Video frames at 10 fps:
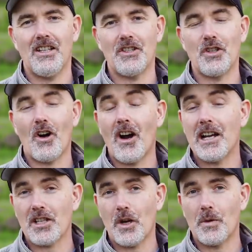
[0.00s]
is your
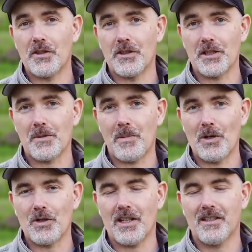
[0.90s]
ISO and your
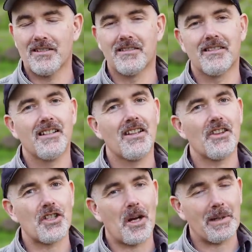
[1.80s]
exposure,
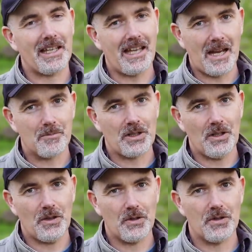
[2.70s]
the type of camera
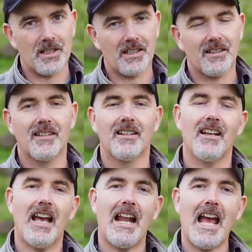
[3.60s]
you're using,
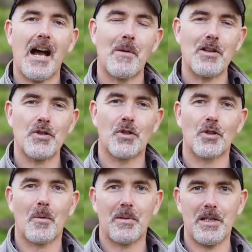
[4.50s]
and how much you
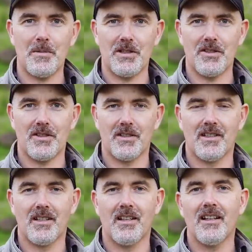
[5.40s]
crop an image.
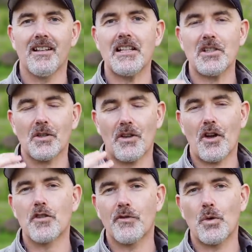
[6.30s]
Let's look at
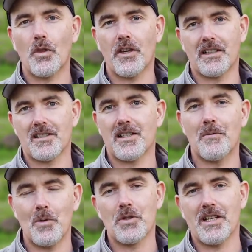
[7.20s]
those four things
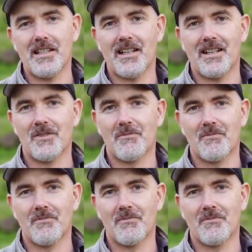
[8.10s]
in more detail.